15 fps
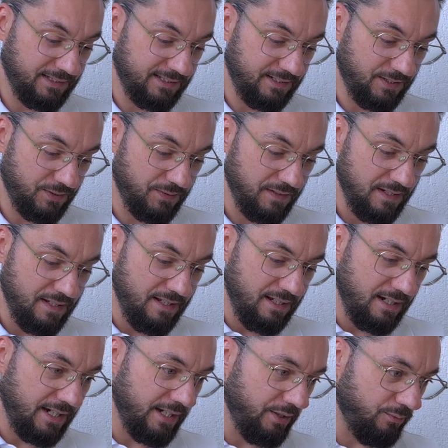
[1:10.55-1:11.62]
So
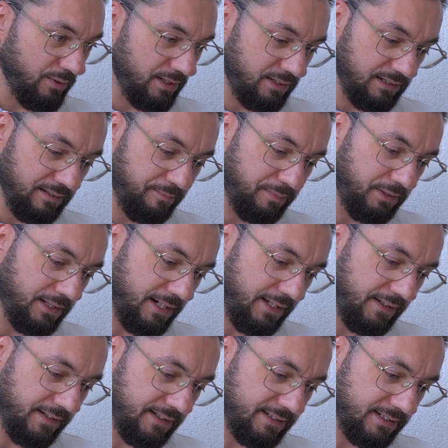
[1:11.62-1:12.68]
I will apply
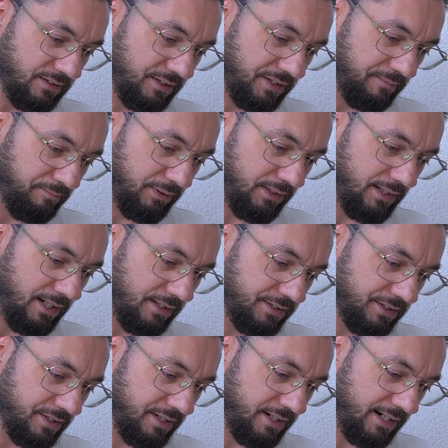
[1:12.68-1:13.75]
this on a
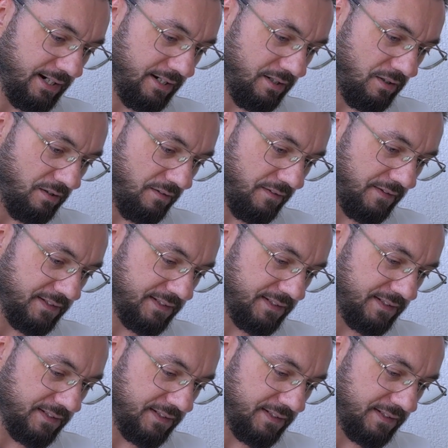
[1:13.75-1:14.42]
blotter and on the